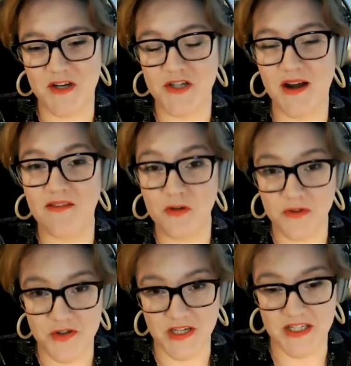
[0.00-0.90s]
travel
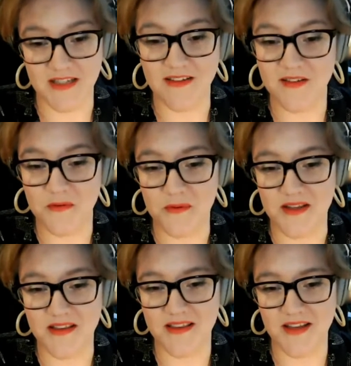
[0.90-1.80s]
restrictions
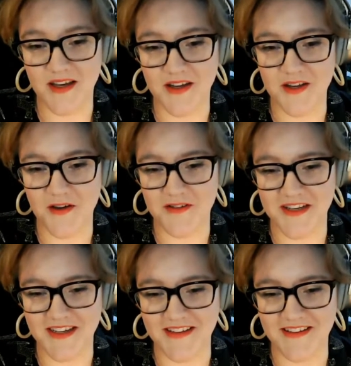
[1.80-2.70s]
with
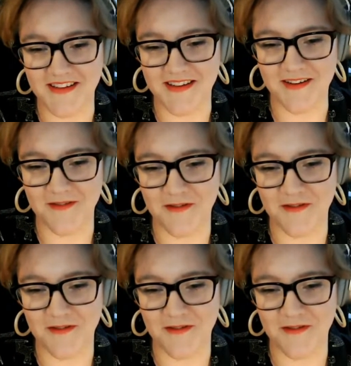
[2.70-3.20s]
COVID-19.